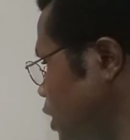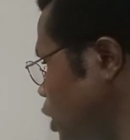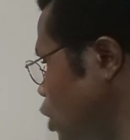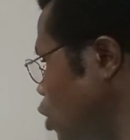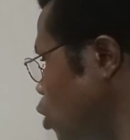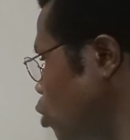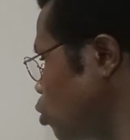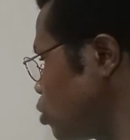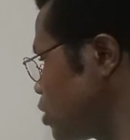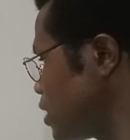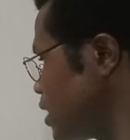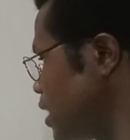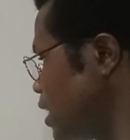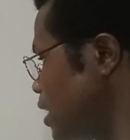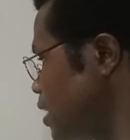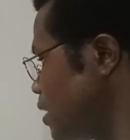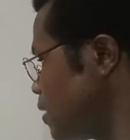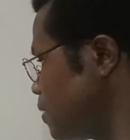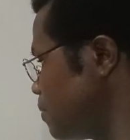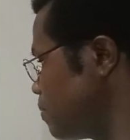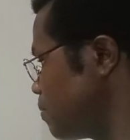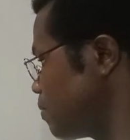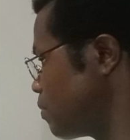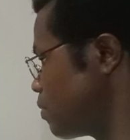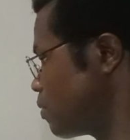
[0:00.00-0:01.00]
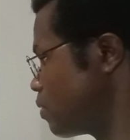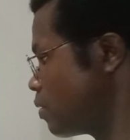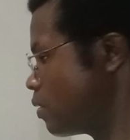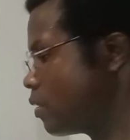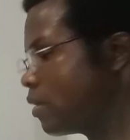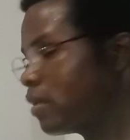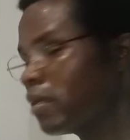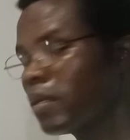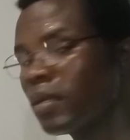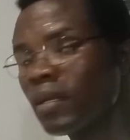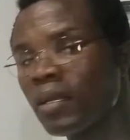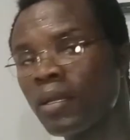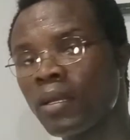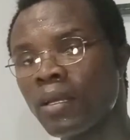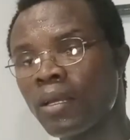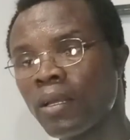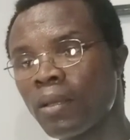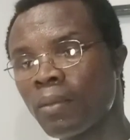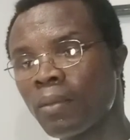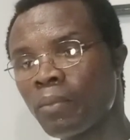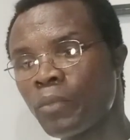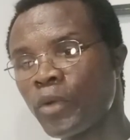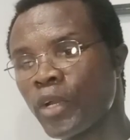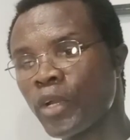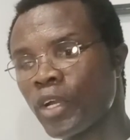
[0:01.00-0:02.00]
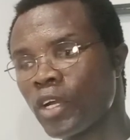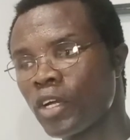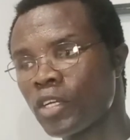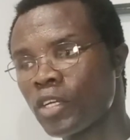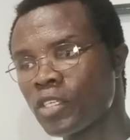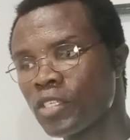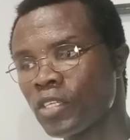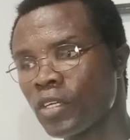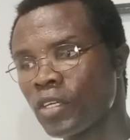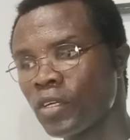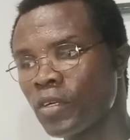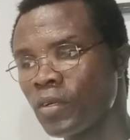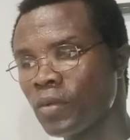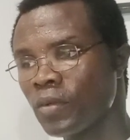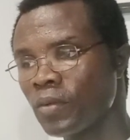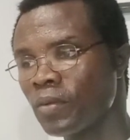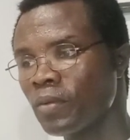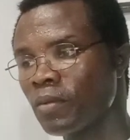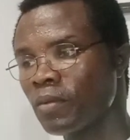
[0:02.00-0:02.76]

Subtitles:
coal tar precursor,